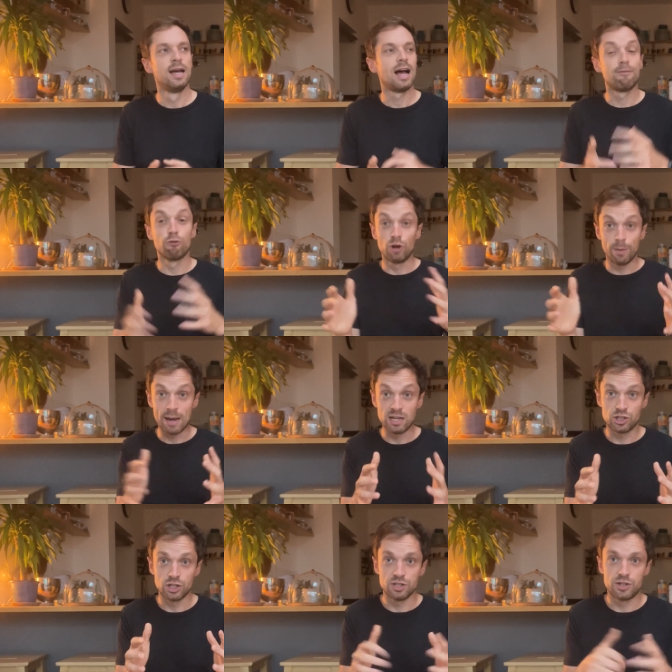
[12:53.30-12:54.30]
I've already
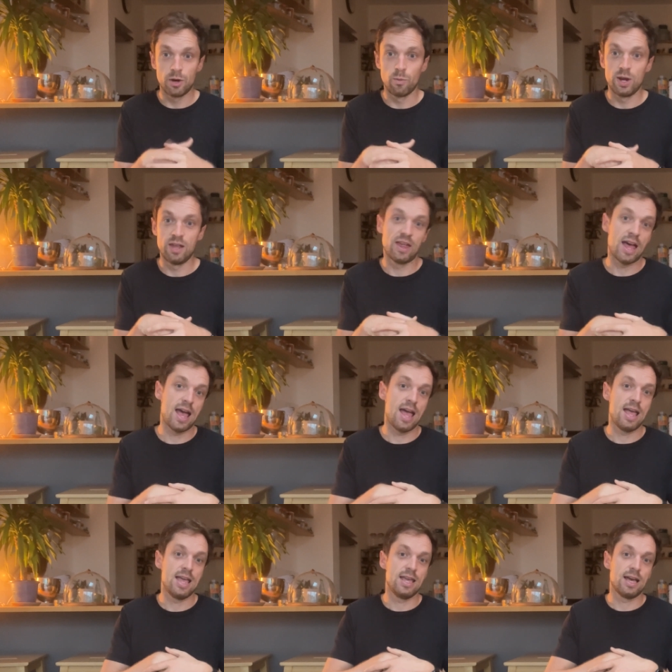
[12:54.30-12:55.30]
mentioned that with
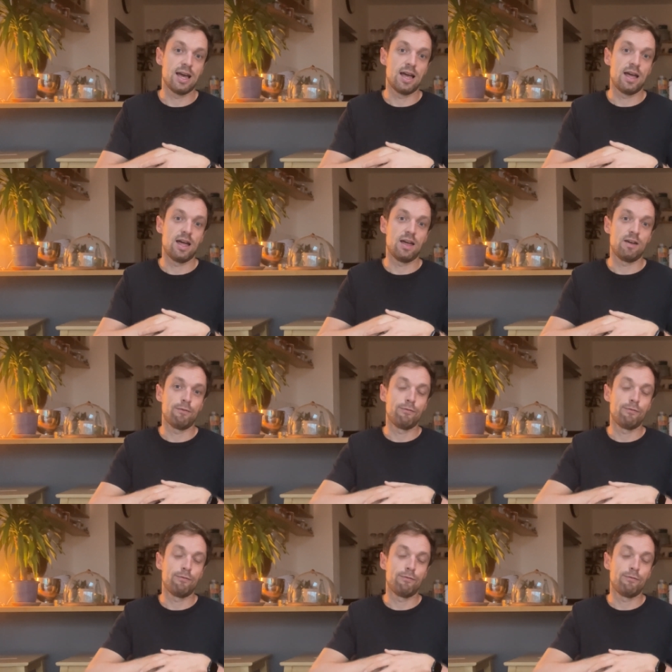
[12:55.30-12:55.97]
a uh,